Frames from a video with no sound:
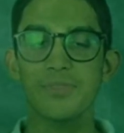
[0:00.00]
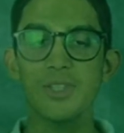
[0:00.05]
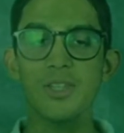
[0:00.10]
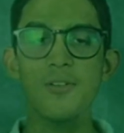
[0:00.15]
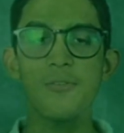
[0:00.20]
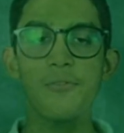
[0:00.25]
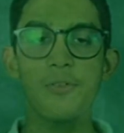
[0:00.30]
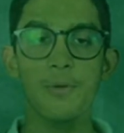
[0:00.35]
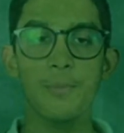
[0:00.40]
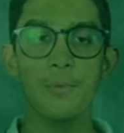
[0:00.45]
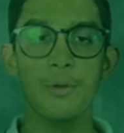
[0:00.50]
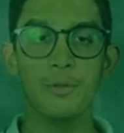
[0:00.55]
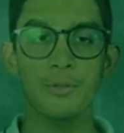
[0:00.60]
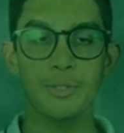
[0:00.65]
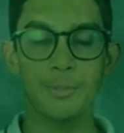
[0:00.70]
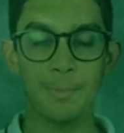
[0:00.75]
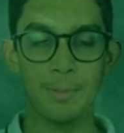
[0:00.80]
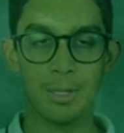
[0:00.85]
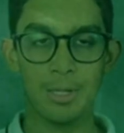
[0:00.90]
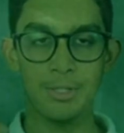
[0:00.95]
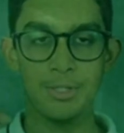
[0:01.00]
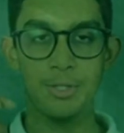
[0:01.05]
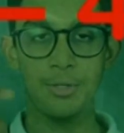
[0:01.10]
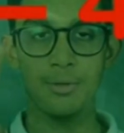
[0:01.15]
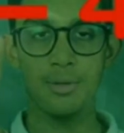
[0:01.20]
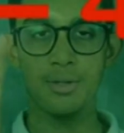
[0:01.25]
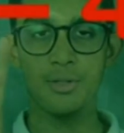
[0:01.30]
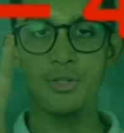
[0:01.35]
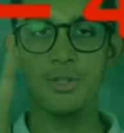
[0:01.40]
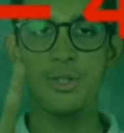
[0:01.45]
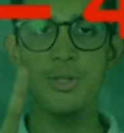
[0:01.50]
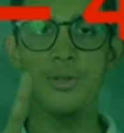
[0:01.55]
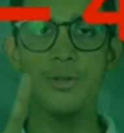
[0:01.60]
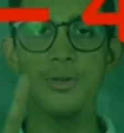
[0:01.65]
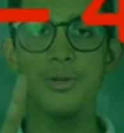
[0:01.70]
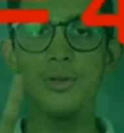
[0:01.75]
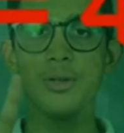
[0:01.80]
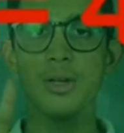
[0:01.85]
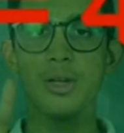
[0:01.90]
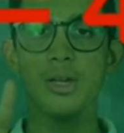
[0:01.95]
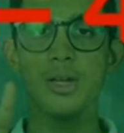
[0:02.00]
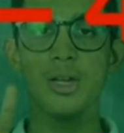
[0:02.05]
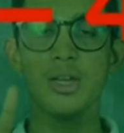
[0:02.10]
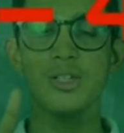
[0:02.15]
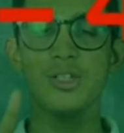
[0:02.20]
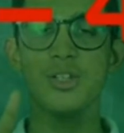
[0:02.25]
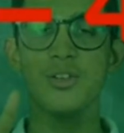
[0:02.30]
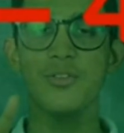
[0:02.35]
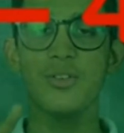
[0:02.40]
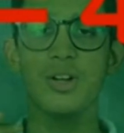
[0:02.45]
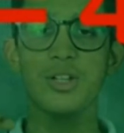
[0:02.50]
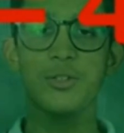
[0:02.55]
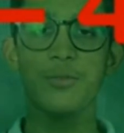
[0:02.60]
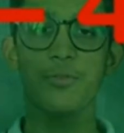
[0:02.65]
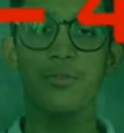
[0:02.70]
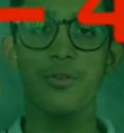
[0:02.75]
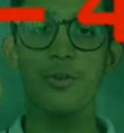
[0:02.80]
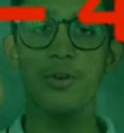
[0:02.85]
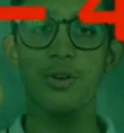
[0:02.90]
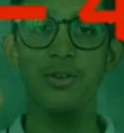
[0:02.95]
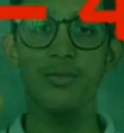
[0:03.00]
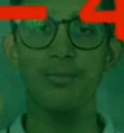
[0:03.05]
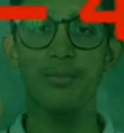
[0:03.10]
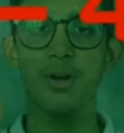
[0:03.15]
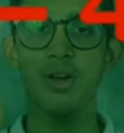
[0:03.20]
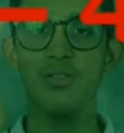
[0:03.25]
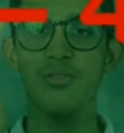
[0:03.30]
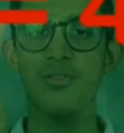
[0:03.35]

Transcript: If you multiply 2 and 2 and divide 4 and by